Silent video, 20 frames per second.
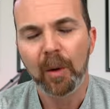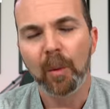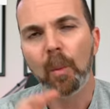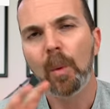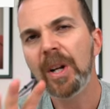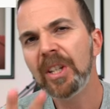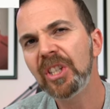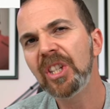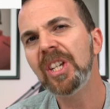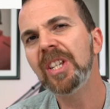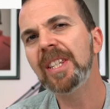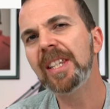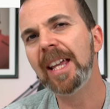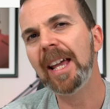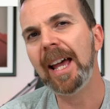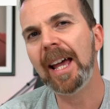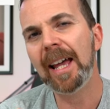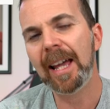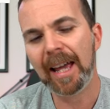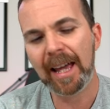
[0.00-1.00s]
which is
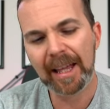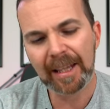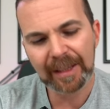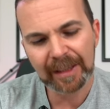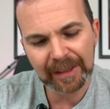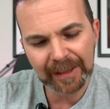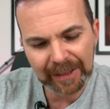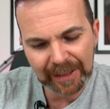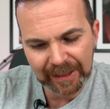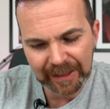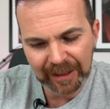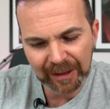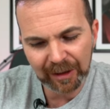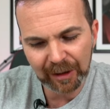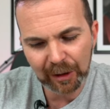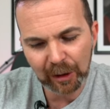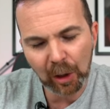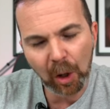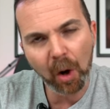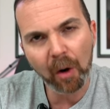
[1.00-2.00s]
a
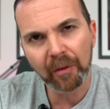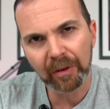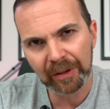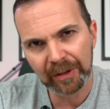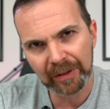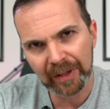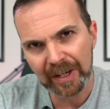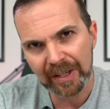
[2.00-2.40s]
little lower